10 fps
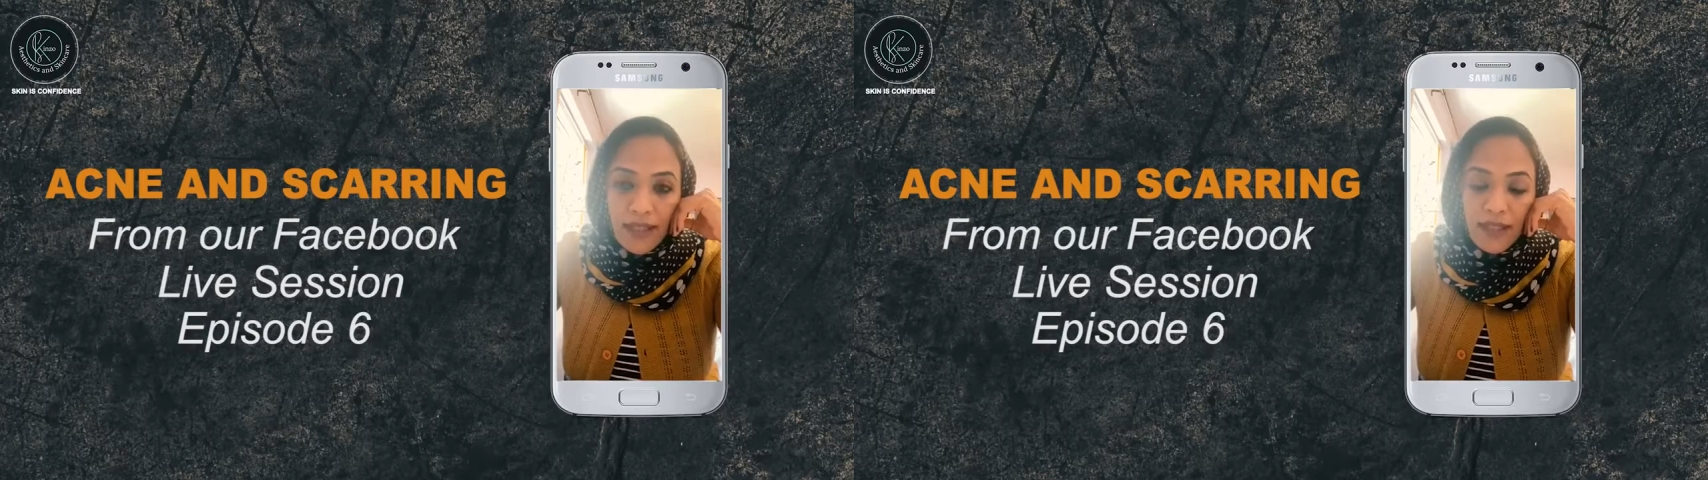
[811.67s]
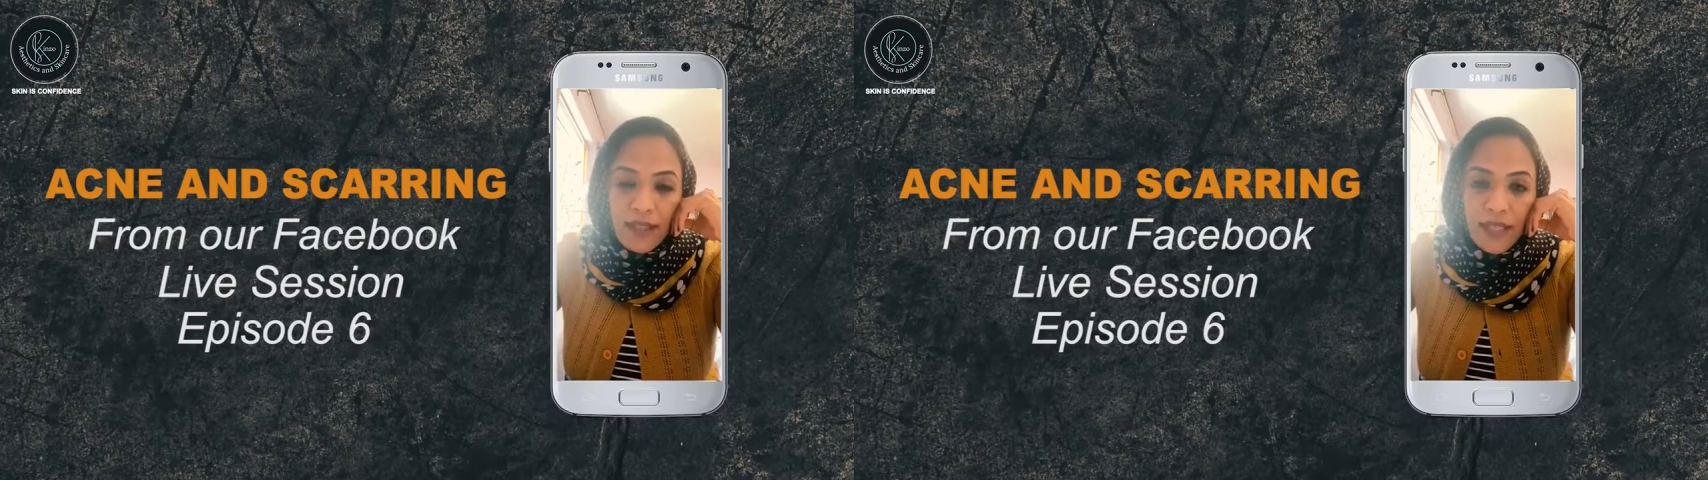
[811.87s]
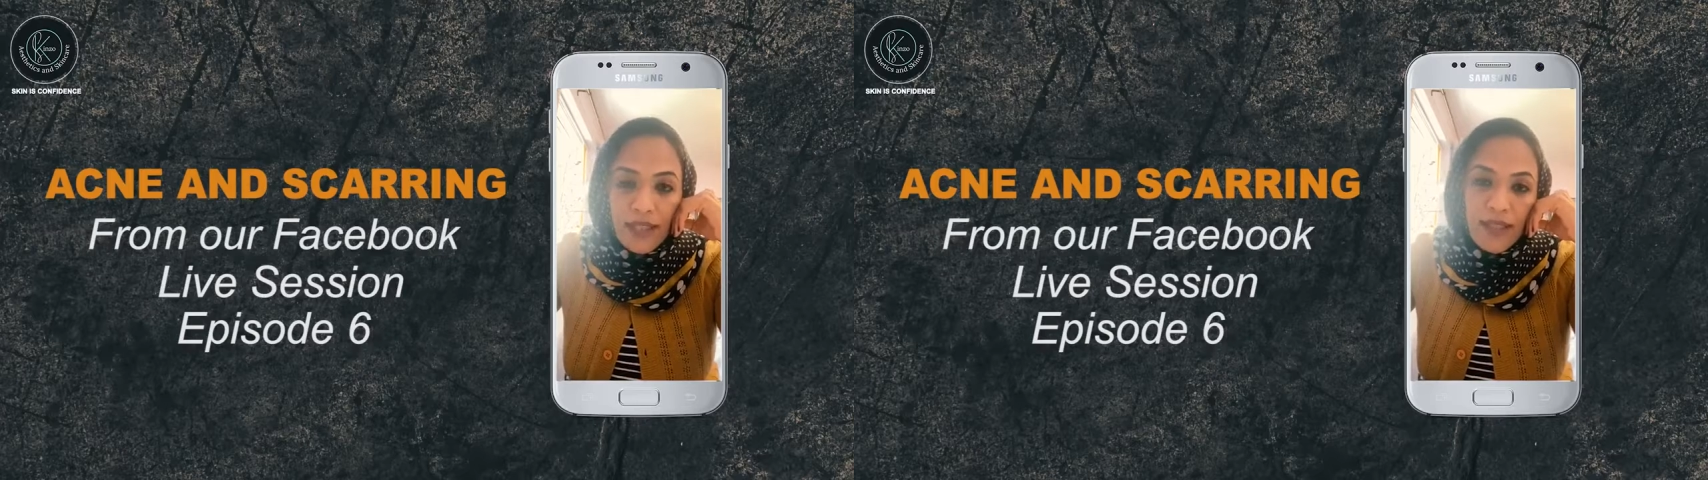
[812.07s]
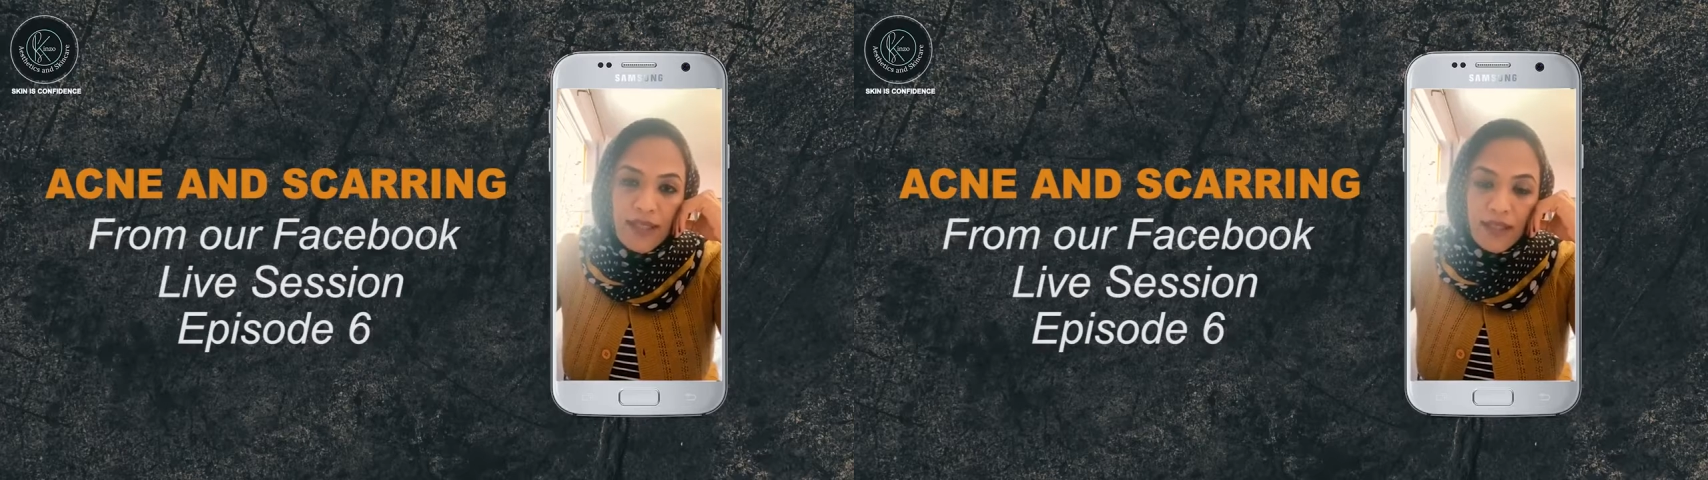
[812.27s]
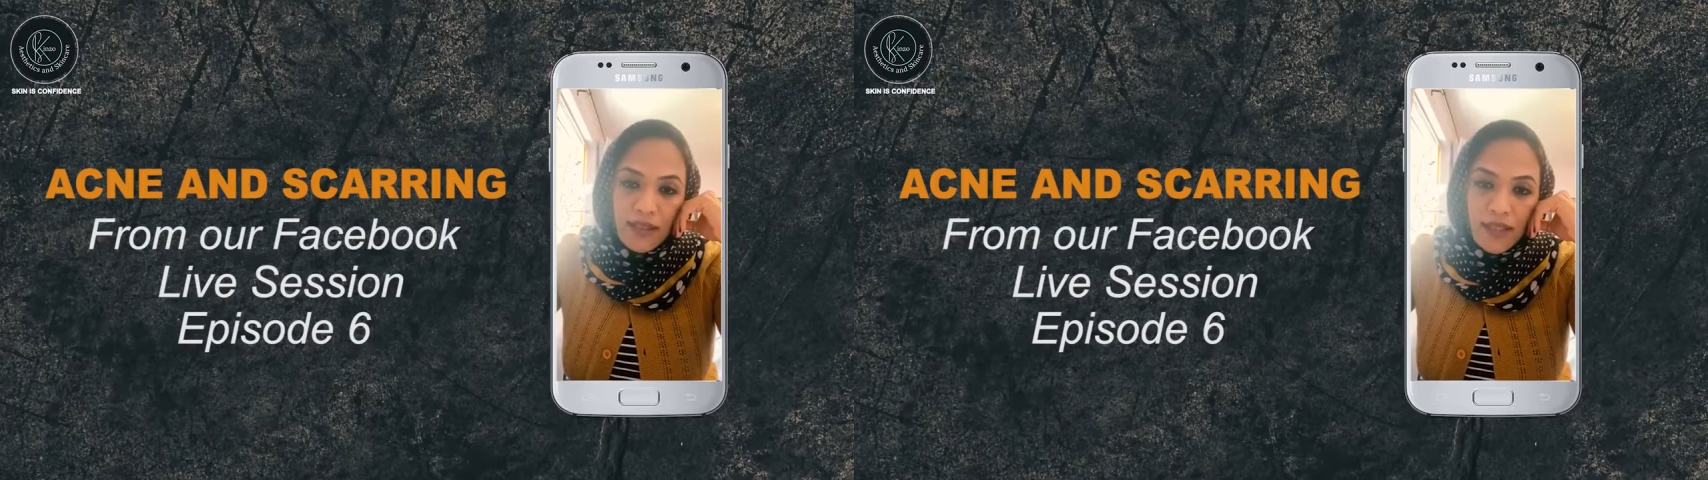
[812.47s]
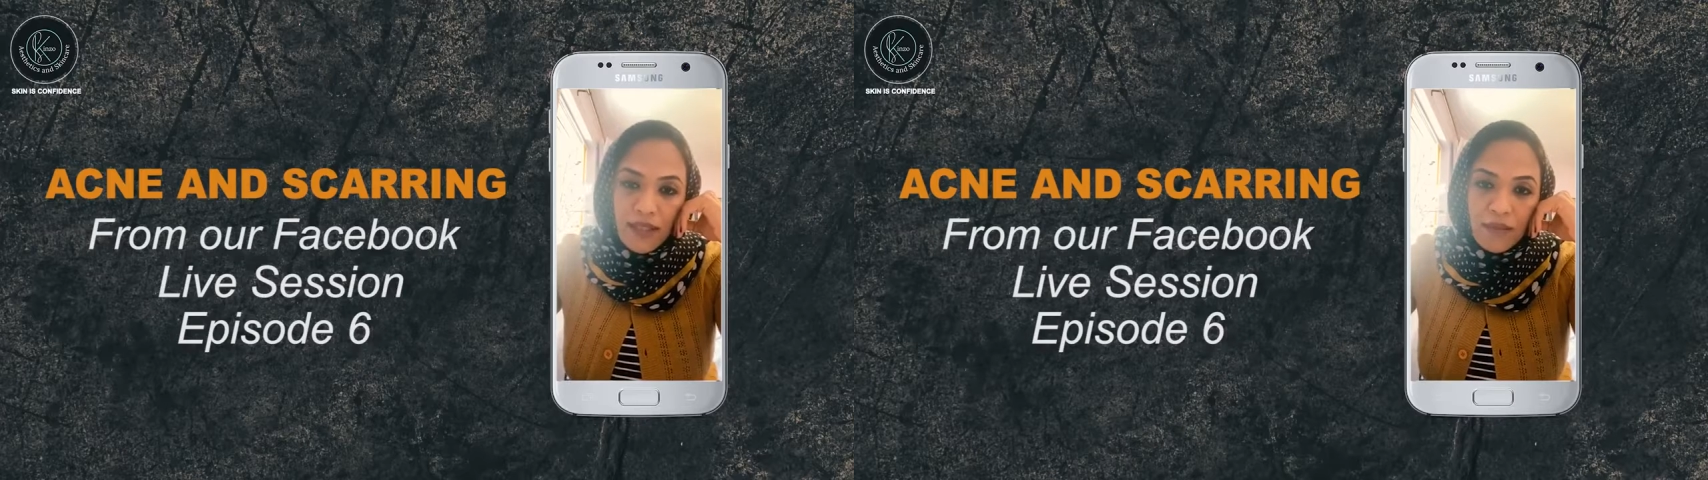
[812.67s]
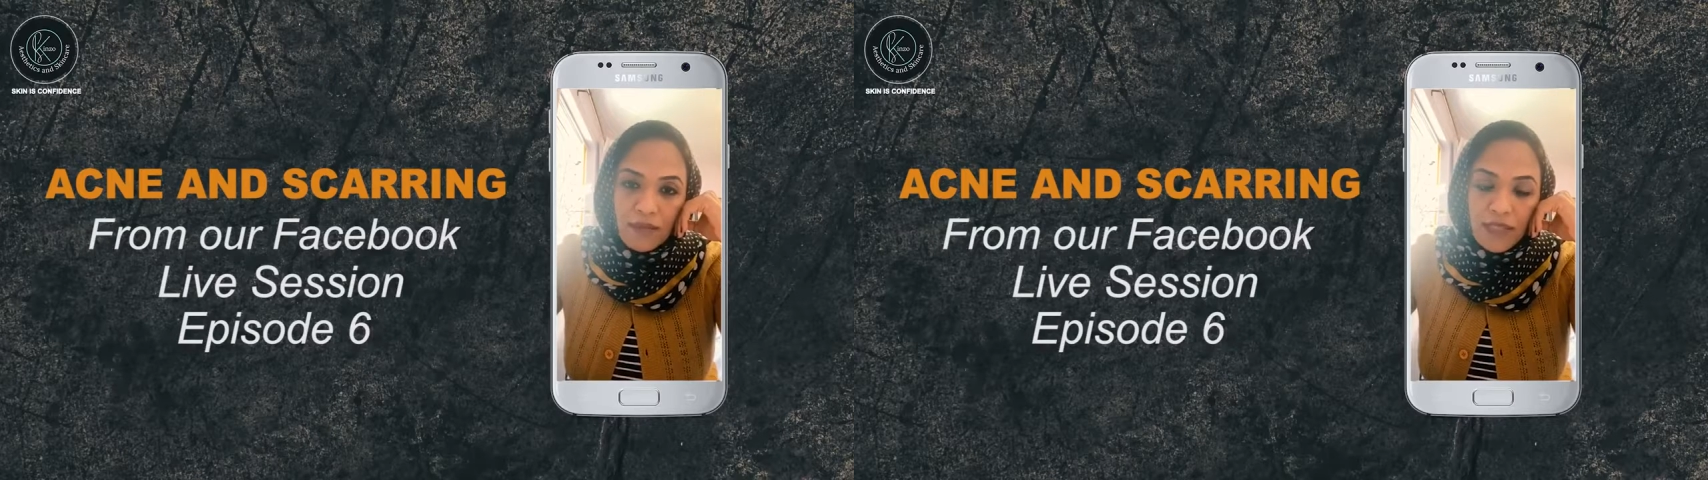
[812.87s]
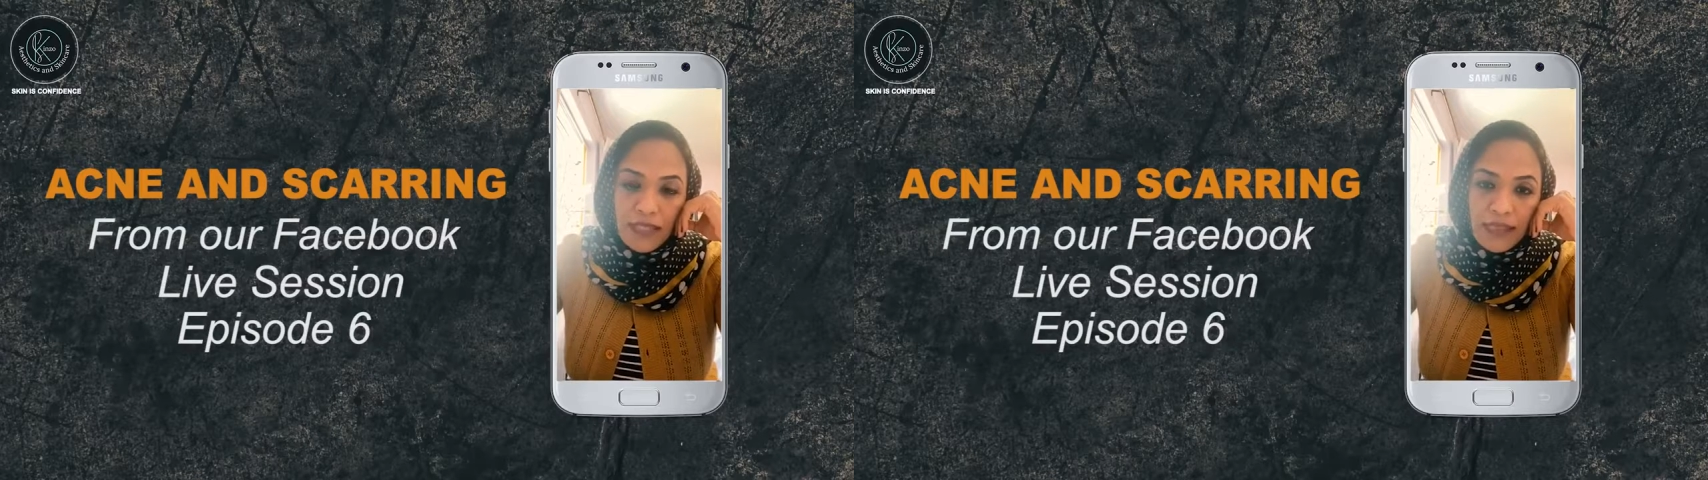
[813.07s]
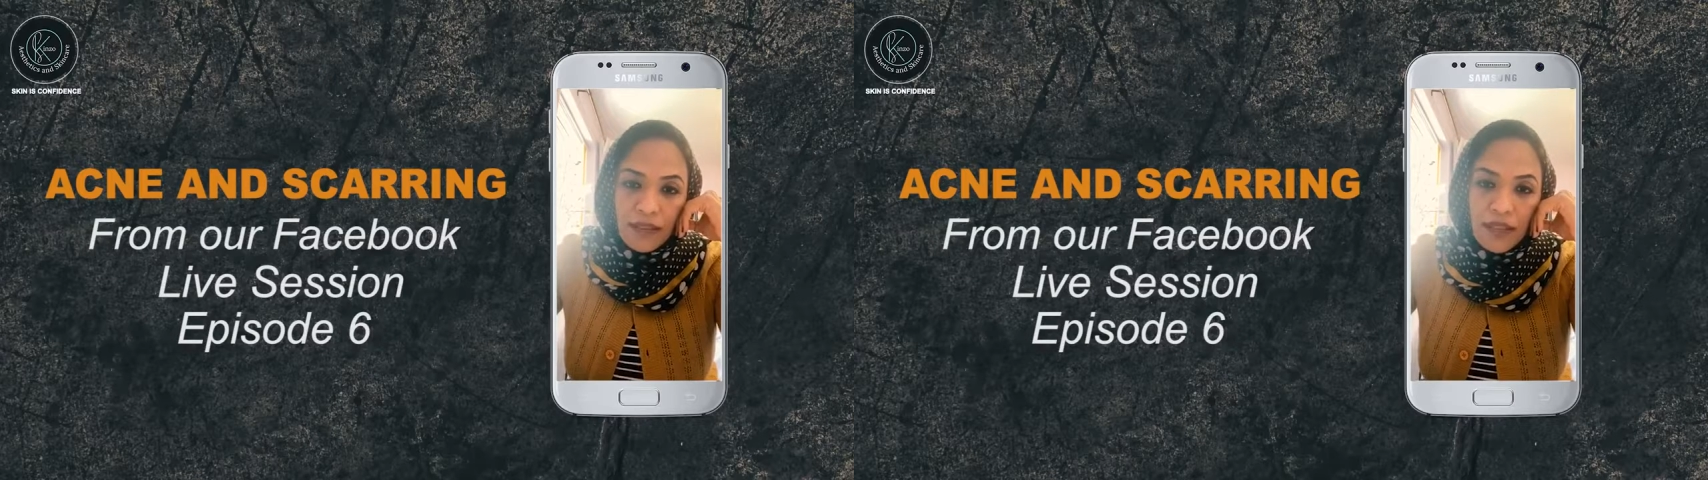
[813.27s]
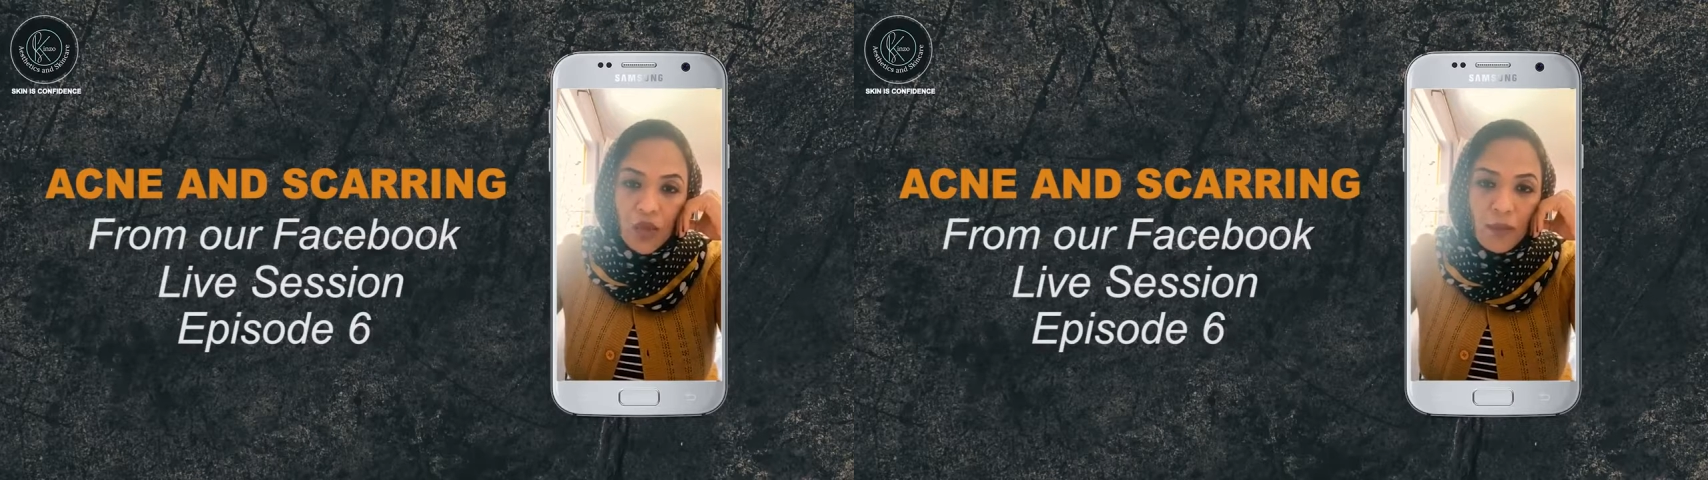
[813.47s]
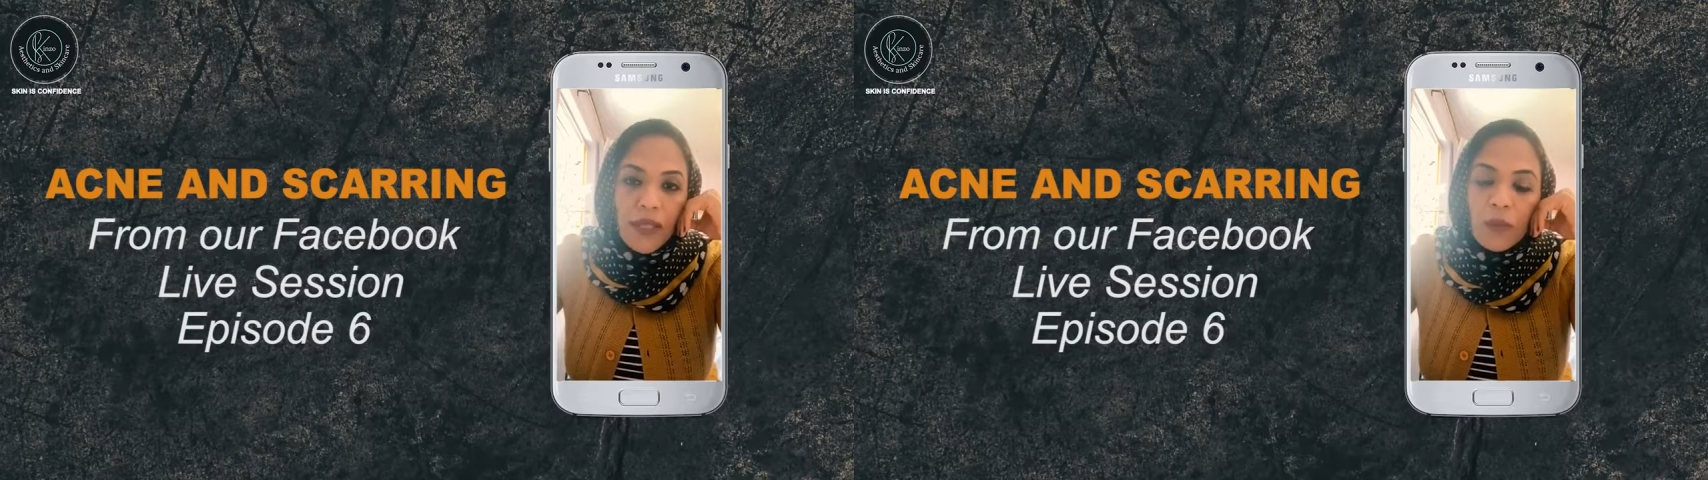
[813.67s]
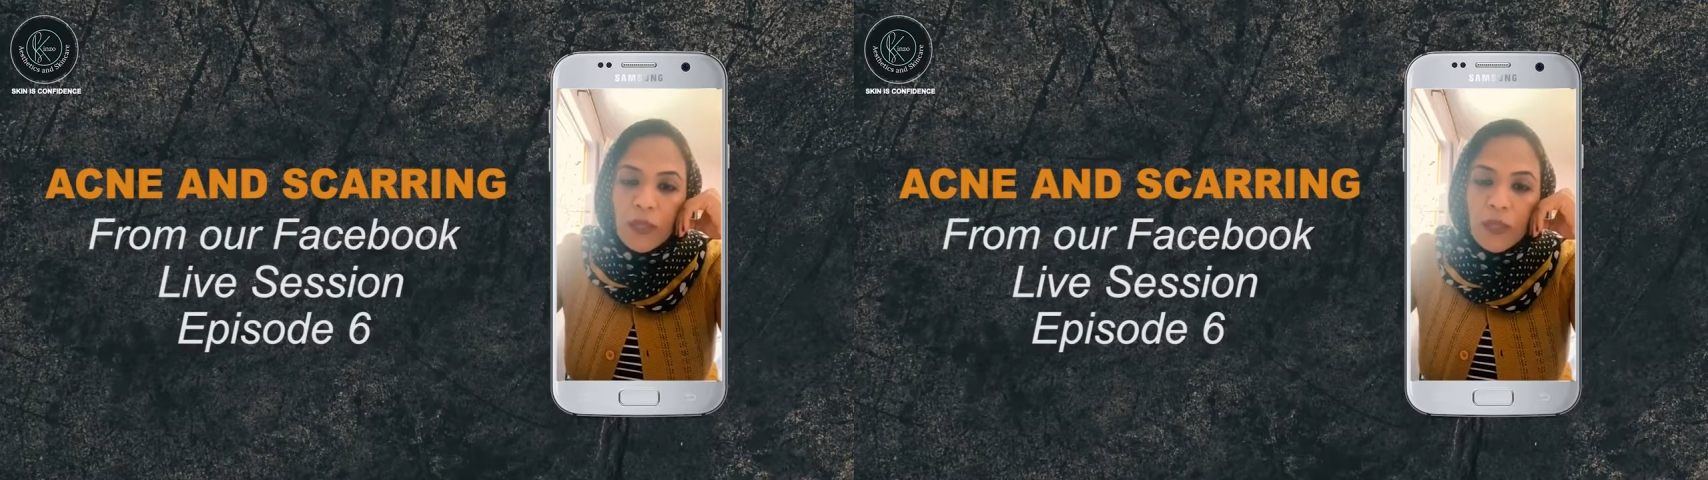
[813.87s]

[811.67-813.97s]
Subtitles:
I think lasers is again a lengthy topic.